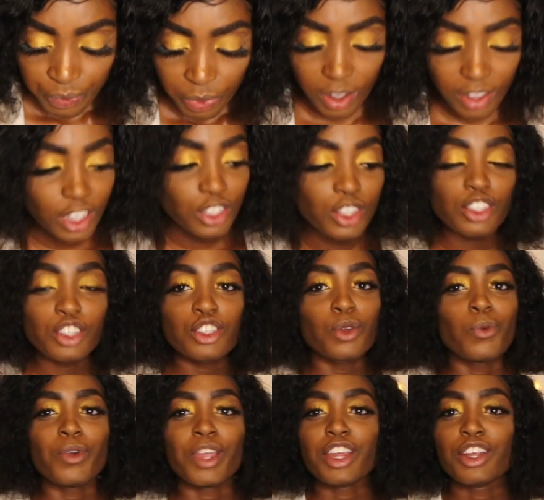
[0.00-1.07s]
This is such a
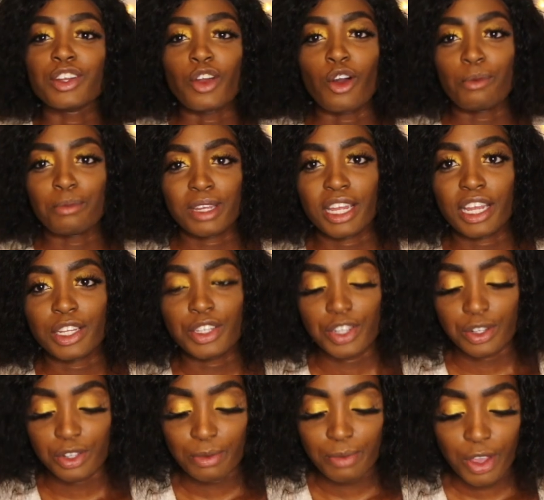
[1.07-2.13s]
weird
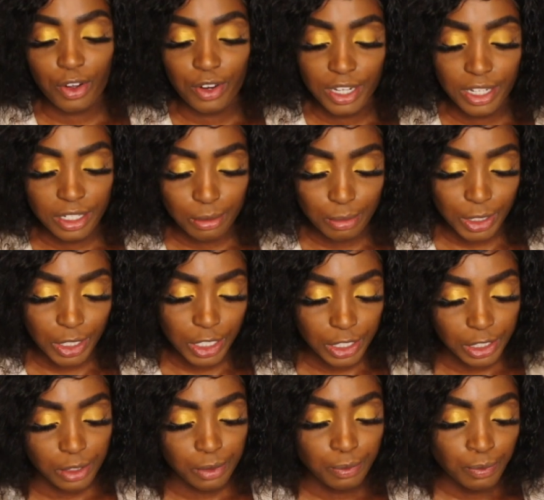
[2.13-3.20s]
combination, to be honest,
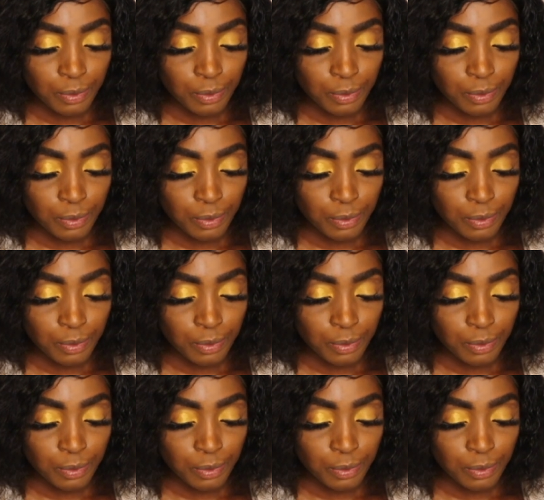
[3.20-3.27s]
because